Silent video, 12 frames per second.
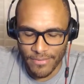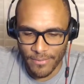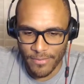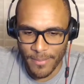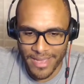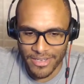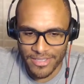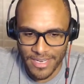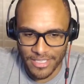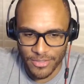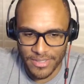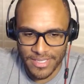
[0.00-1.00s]
from, from my
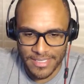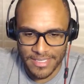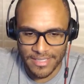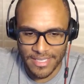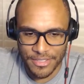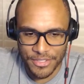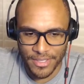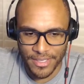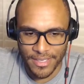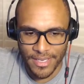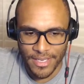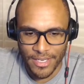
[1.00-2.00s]
understanding, so it's, it's
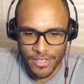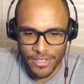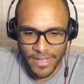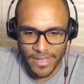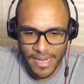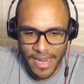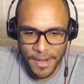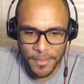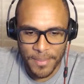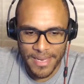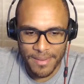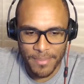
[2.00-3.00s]
essentially you're like an
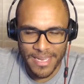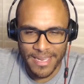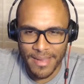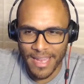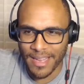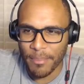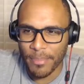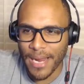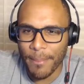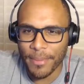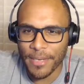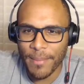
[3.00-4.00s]
Airbnb kind of like
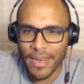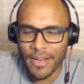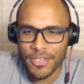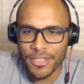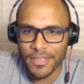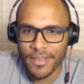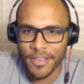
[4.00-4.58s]
property manager.